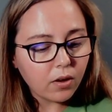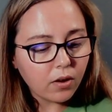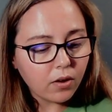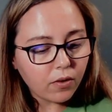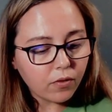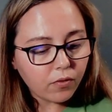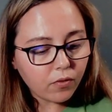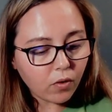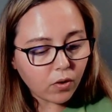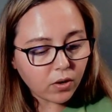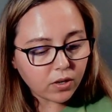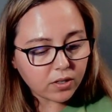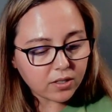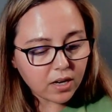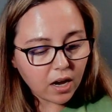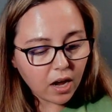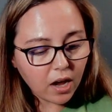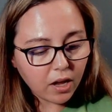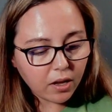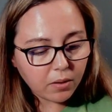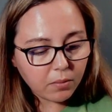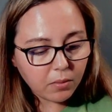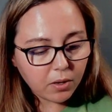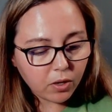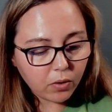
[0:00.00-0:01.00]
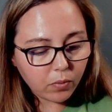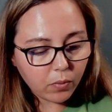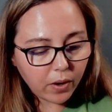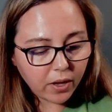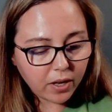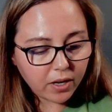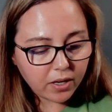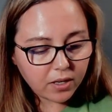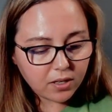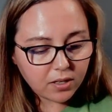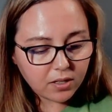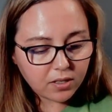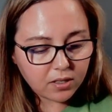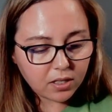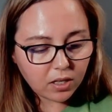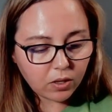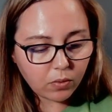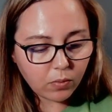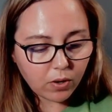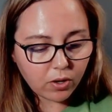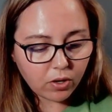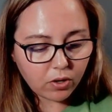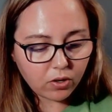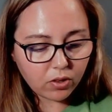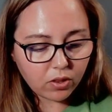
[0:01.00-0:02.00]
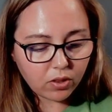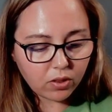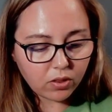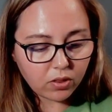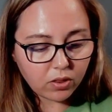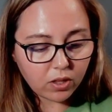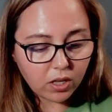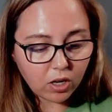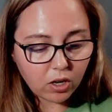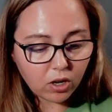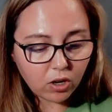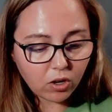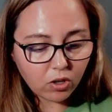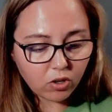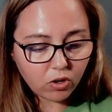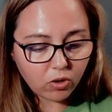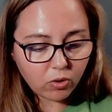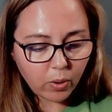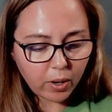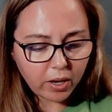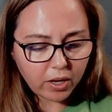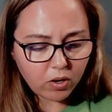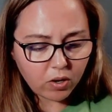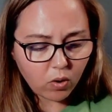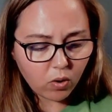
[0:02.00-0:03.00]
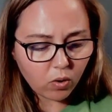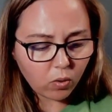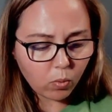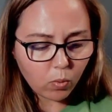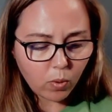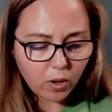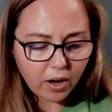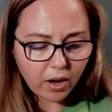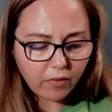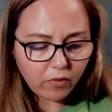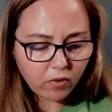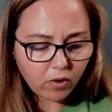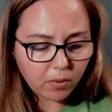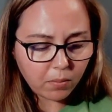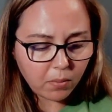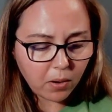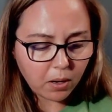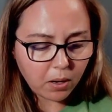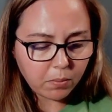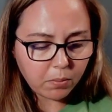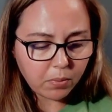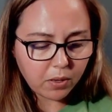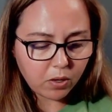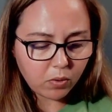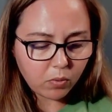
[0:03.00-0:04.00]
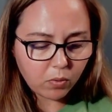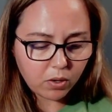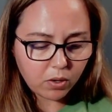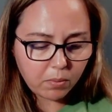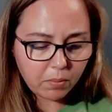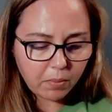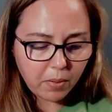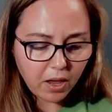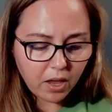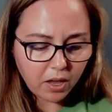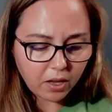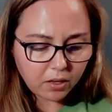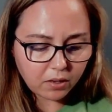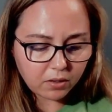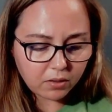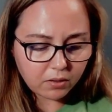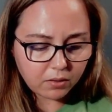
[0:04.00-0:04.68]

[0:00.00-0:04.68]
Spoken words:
For a time he waited to see whether the earthquake, or whatever it might be, would abate.